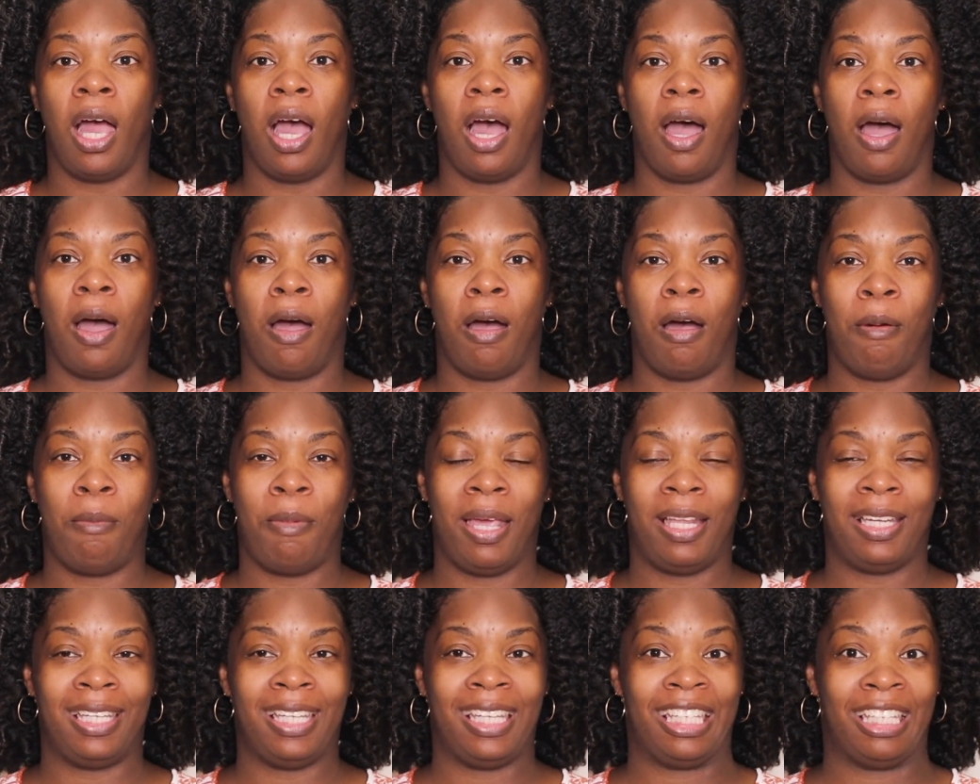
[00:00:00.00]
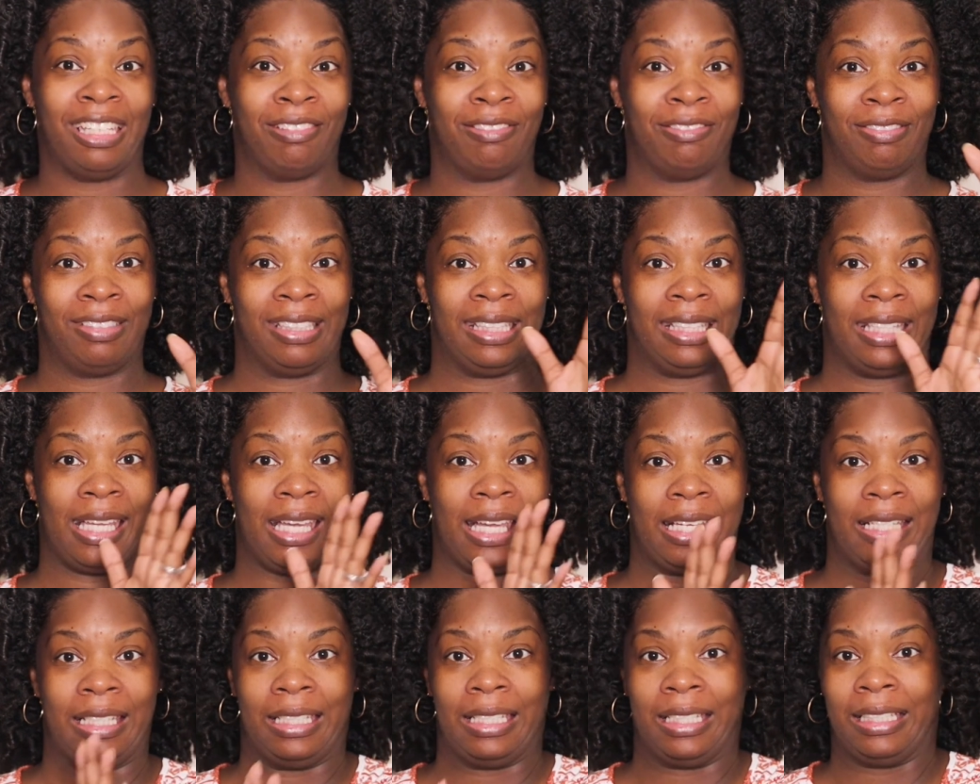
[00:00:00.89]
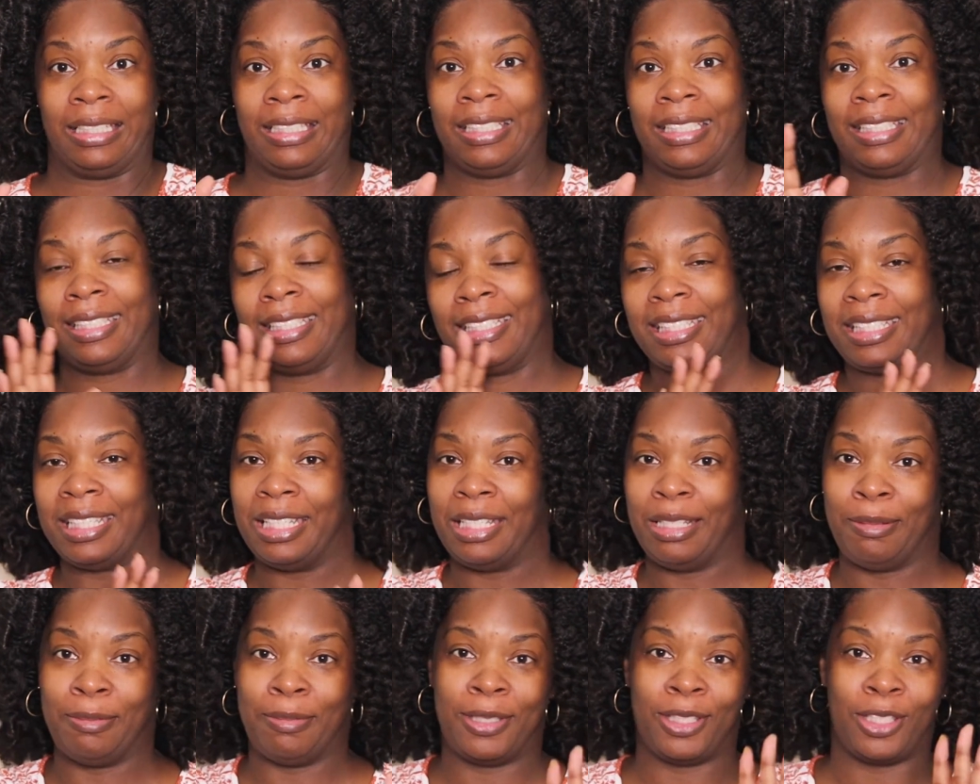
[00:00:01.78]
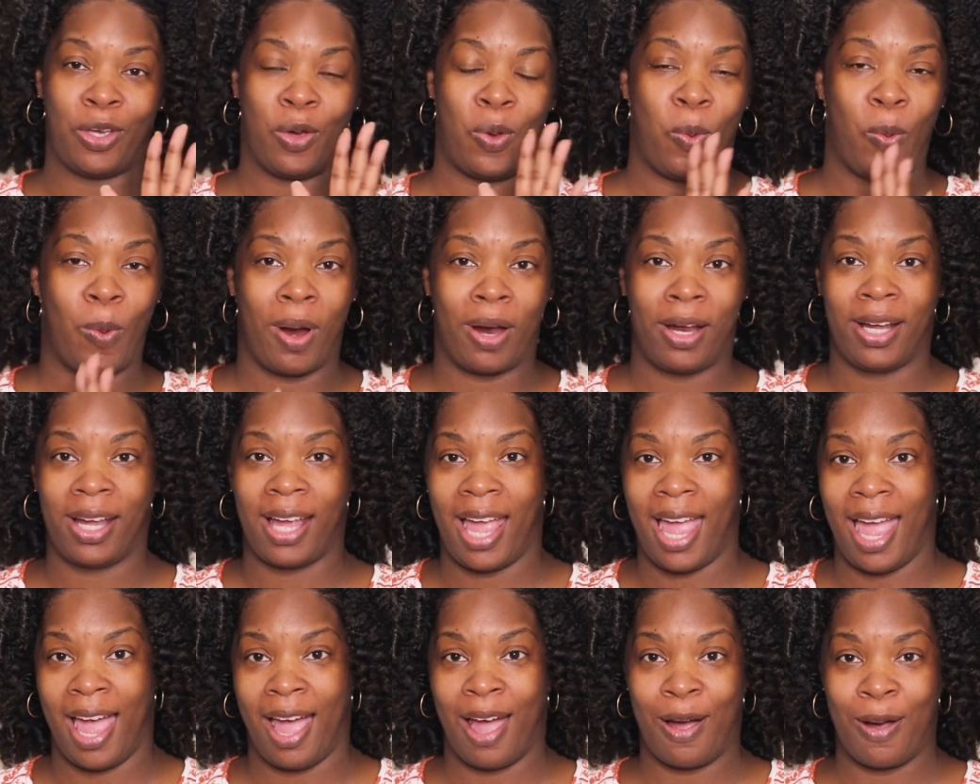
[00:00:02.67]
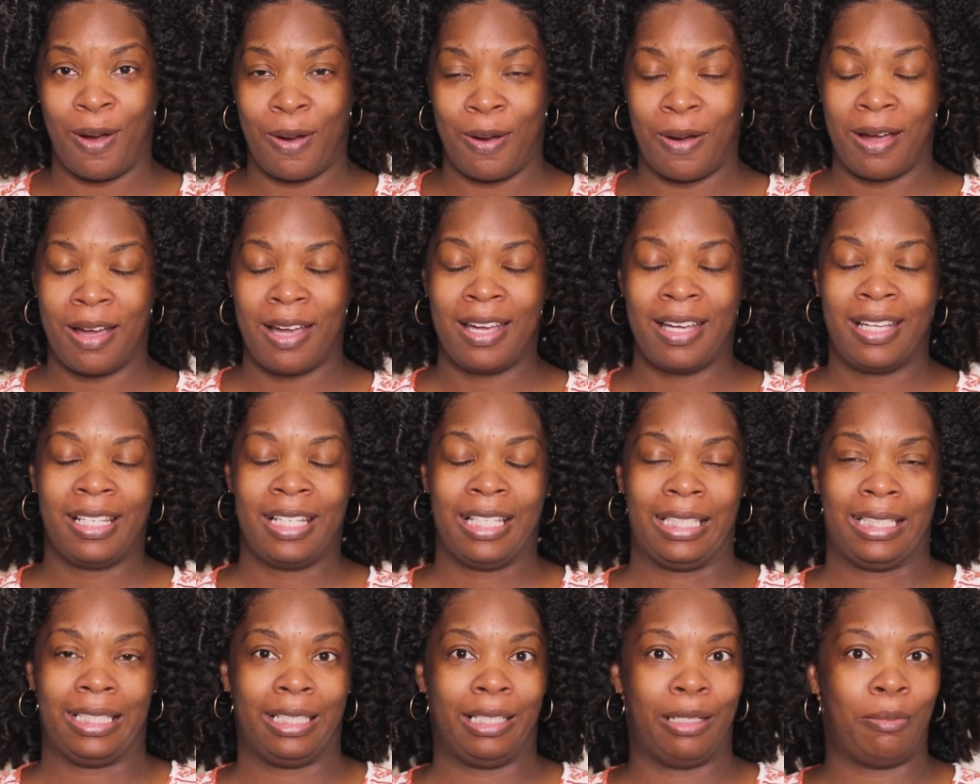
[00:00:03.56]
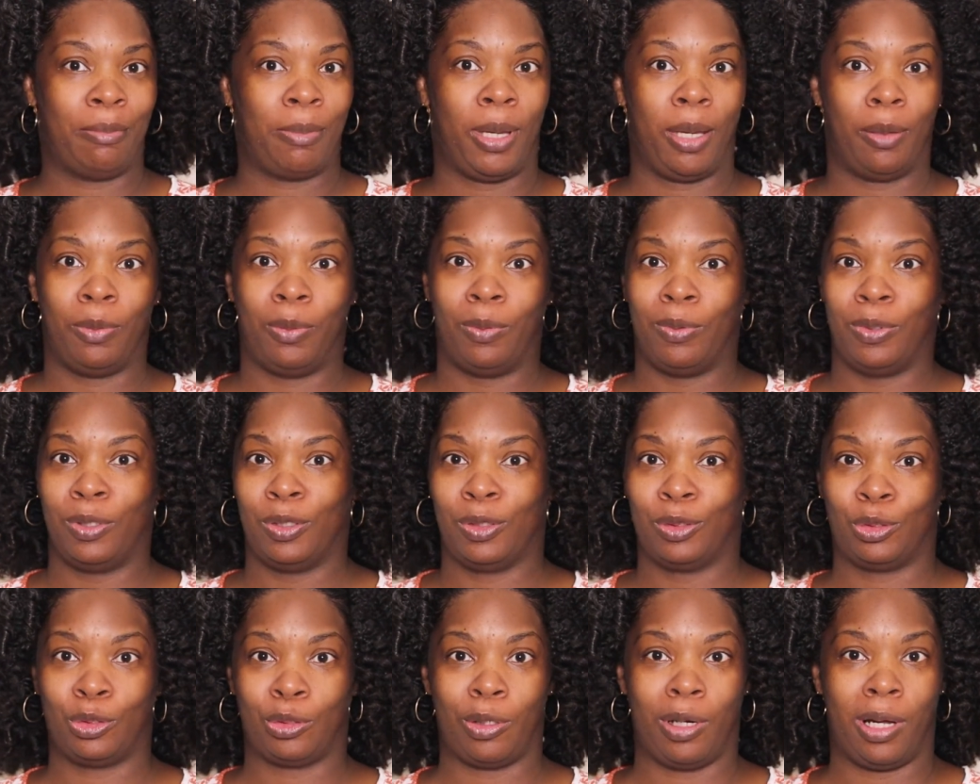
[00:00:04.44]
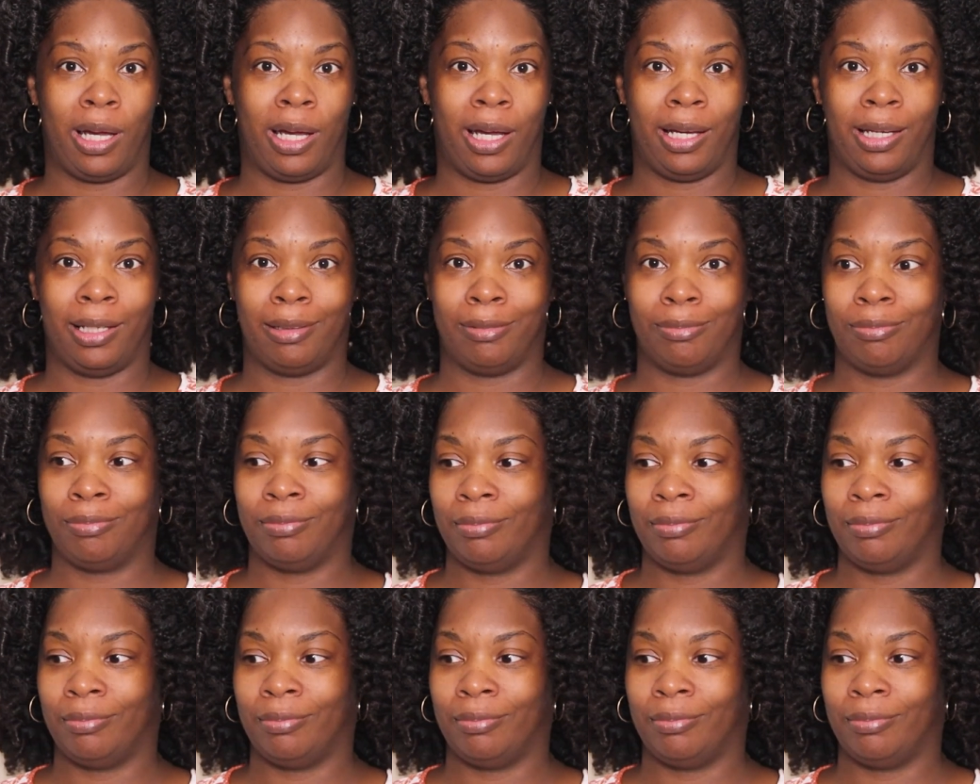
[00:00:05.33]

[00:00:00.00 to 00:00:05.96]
And then if that doesn't seem to work out, then maybe we'll try,